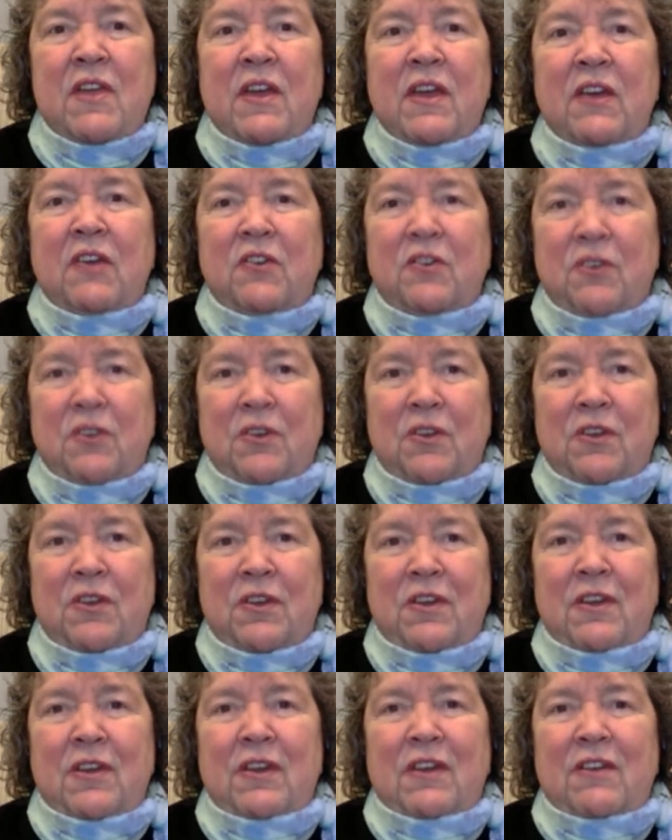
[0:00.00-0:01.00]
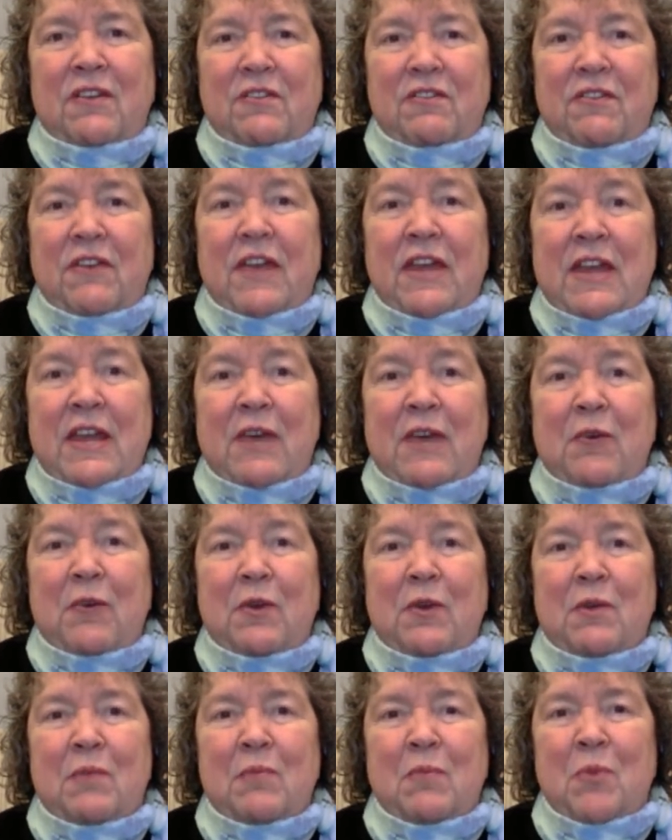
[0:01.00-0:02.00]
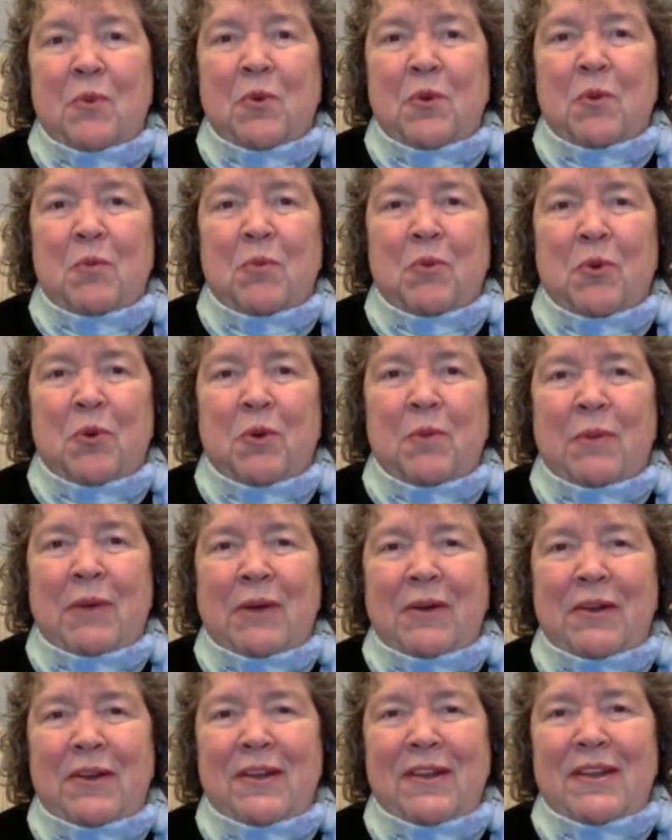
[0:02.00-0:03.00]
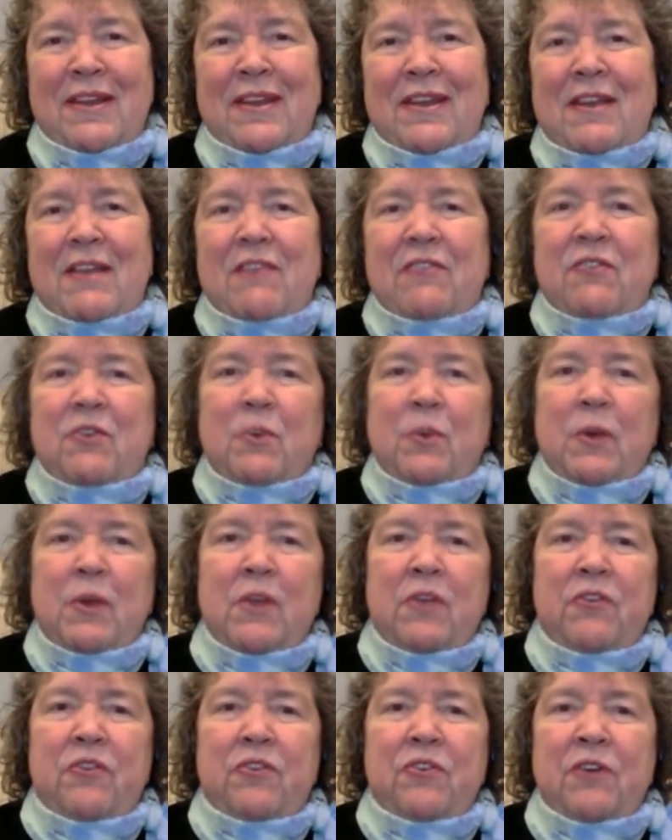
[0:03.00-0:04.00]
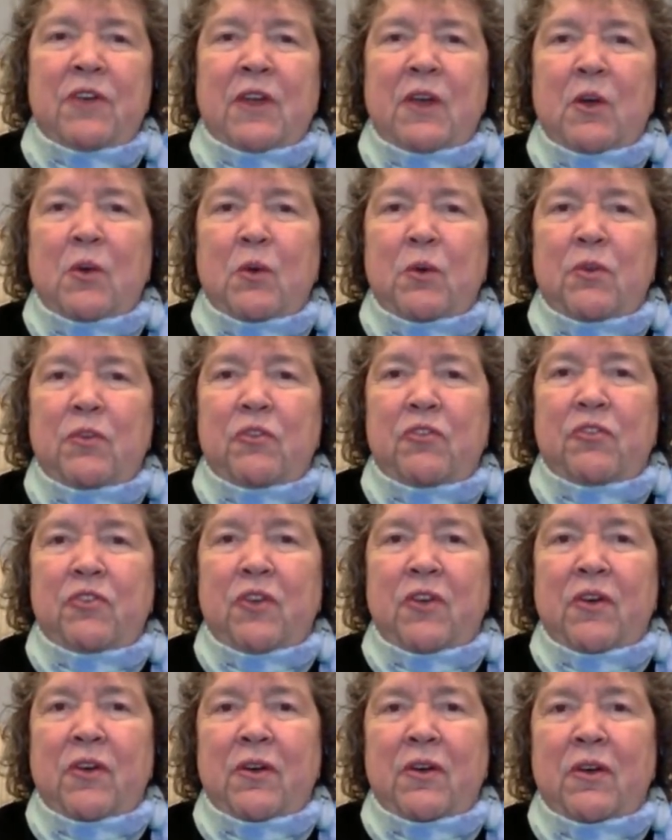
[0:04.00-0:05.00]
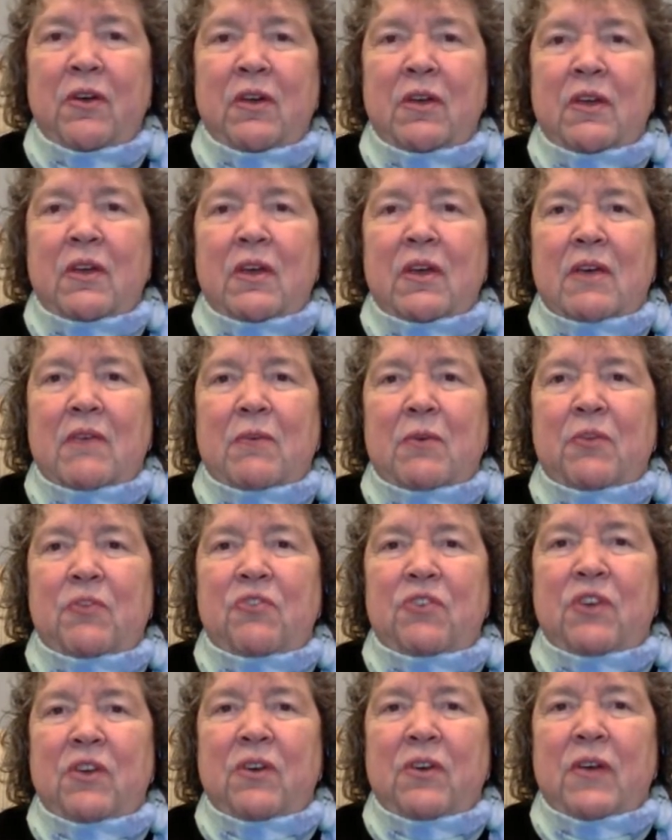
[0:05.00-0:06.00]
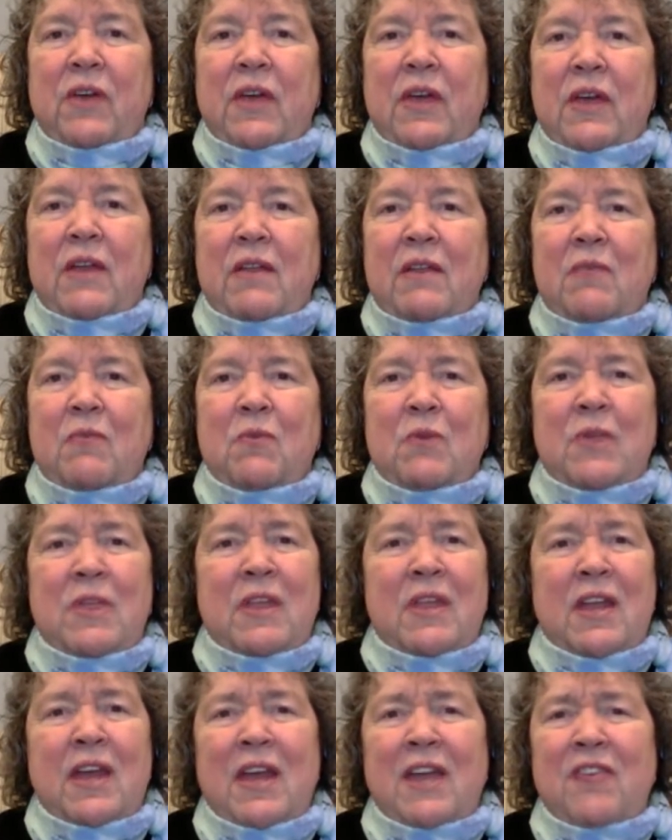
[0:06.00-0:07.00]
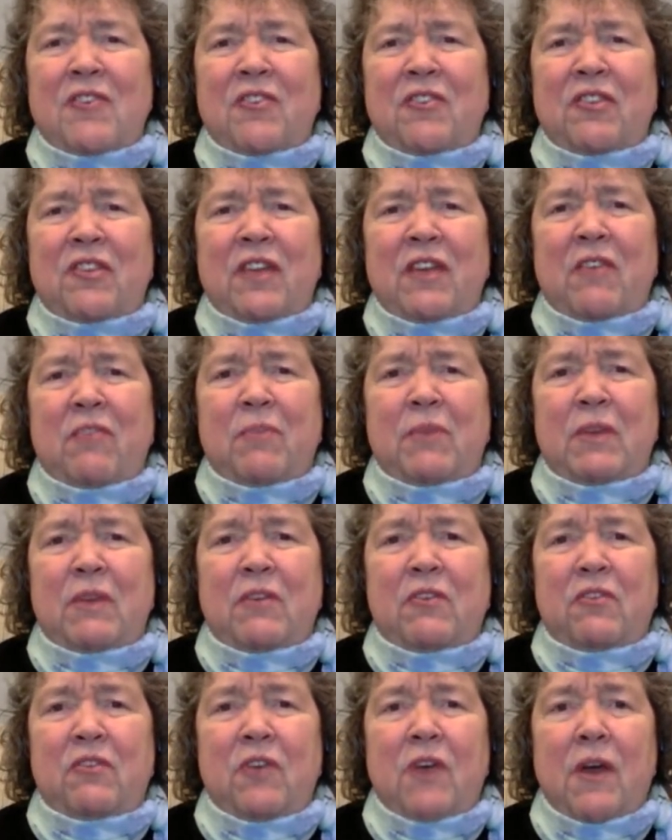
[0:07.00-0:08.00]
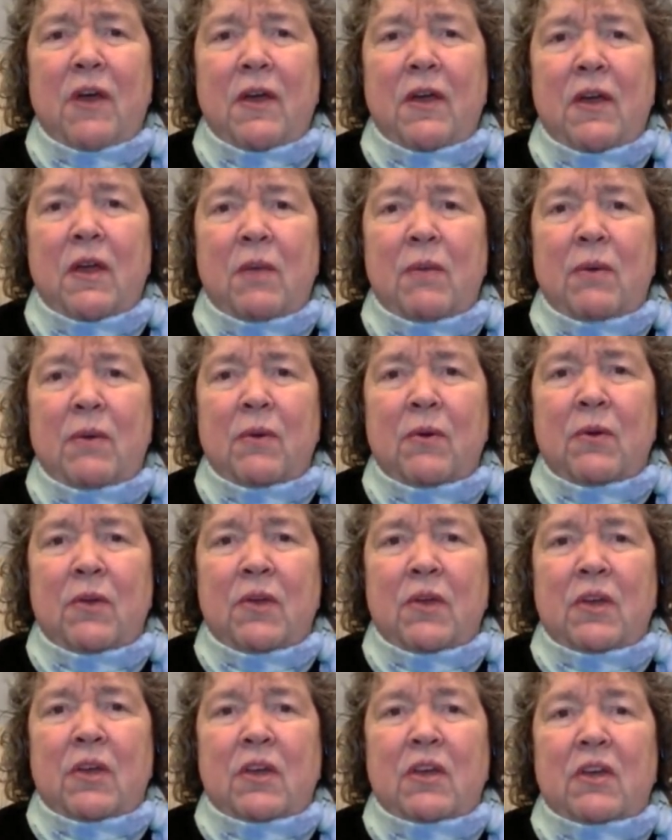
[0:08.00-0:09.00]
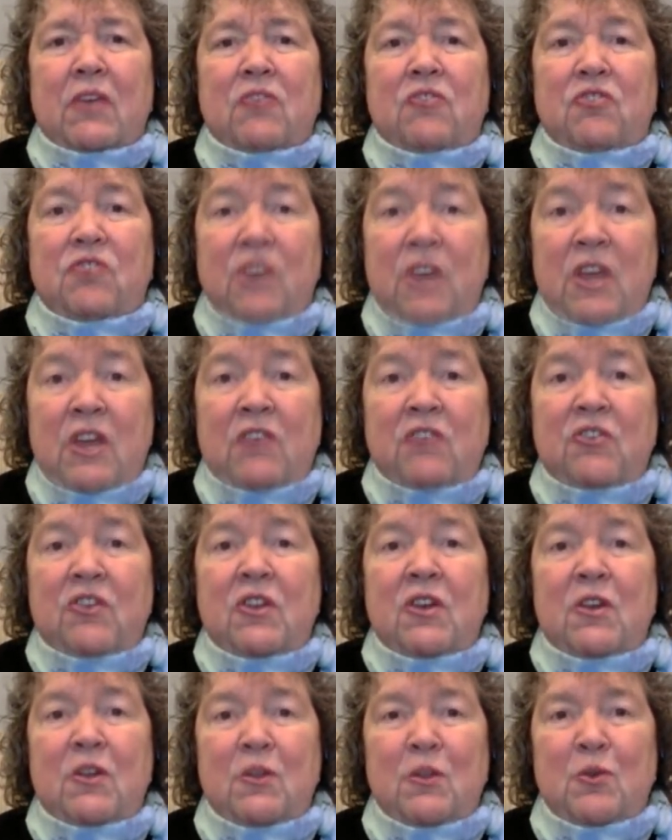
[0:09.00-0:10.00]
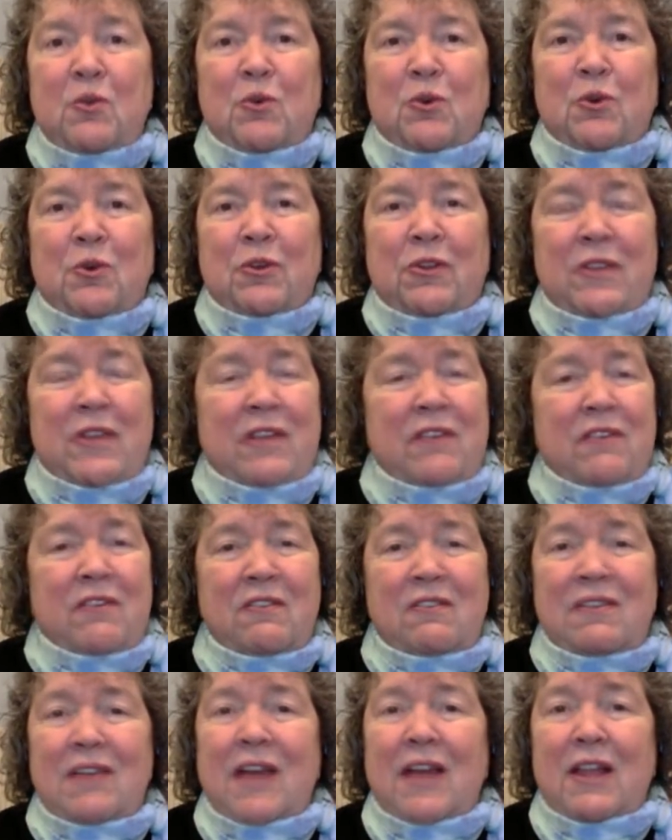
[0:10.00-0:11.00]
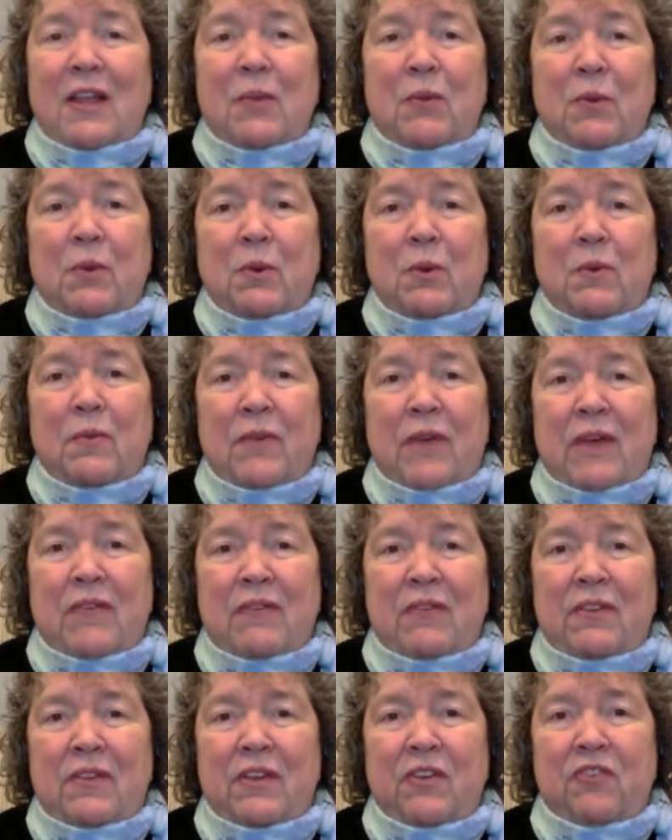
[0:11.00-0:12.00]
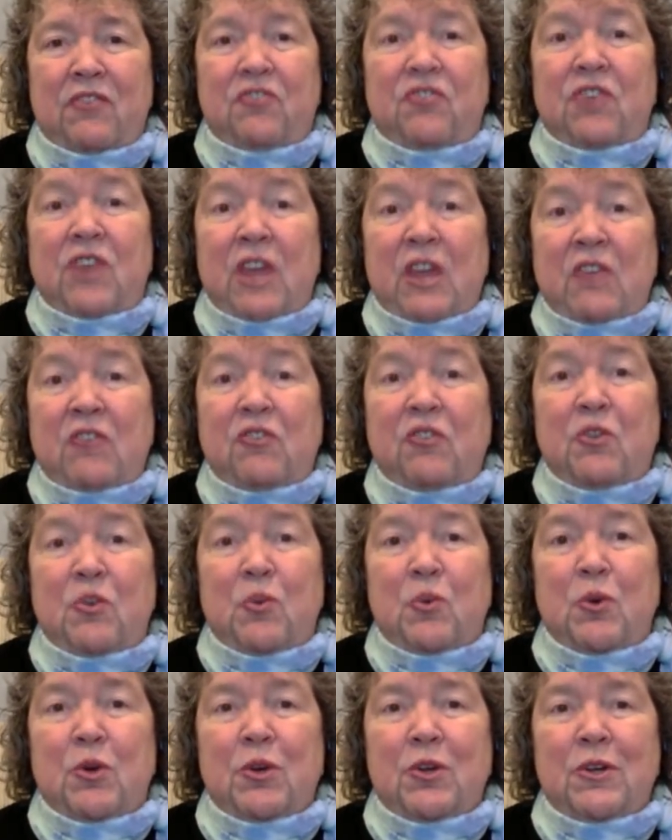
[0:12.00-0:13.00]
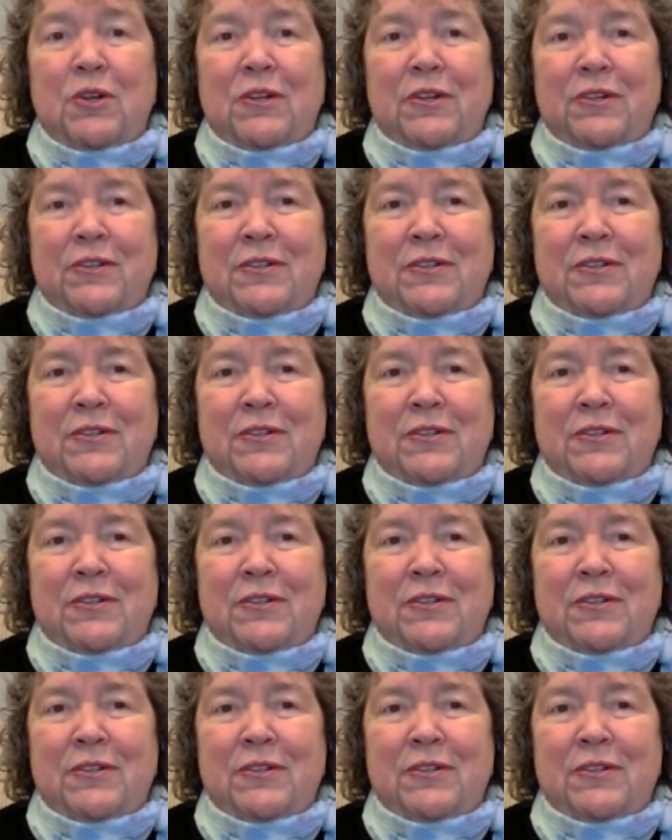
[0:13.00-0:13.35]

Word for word: I could to find out more and more about it. So, we're going to start out with a song with Jerry, one that I just love because it's talking about changing the world. And that's exactly what a revival does change the world.